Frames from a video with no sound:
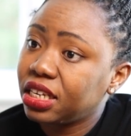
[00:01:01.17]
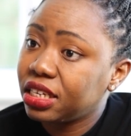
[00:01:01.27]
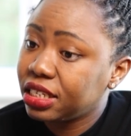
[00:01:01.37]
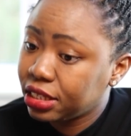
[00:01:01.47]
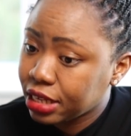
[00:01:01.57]
And
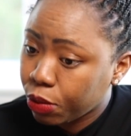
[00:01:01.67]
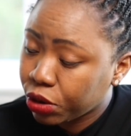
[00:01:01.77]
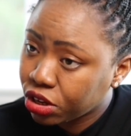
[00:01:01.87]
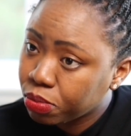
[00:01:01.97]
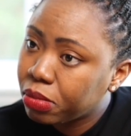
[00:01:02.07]
this is how
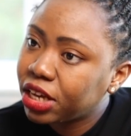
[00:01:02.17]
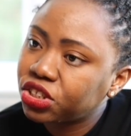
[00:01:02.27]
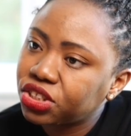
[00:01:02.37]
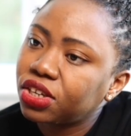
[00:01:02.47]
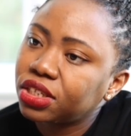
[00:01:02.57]
we're going to
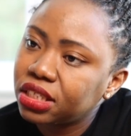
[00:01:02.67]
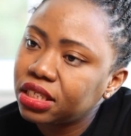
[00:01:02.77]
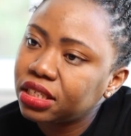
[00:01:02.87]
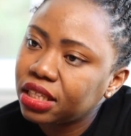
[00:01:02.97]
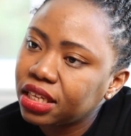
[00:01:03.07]
measure
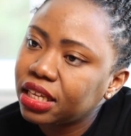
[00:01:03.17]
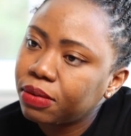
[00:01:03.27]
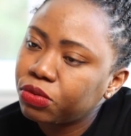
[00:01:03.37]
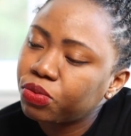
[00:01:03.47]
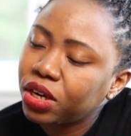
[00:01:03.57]
success. I think
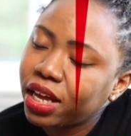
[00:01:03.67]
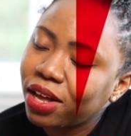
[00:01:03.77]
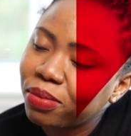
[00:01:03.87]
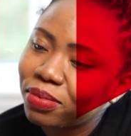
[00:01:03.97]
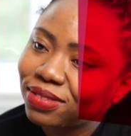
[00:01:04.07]
that would really
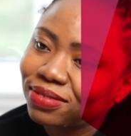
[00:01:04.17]
help.